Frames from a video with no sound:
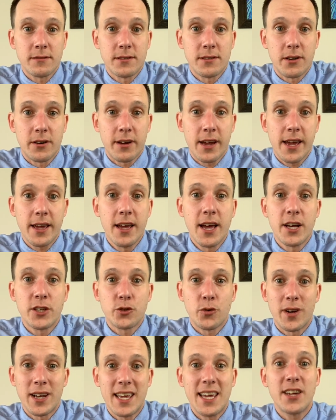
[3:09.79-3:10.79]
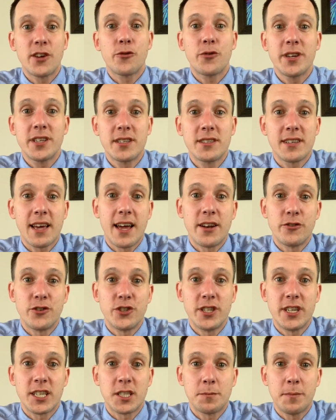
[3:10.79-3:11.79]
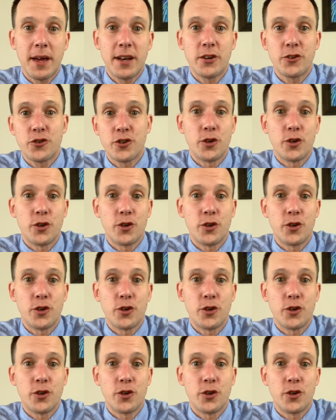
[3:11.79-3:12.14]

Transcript: Okay, so it increases energy expenditure.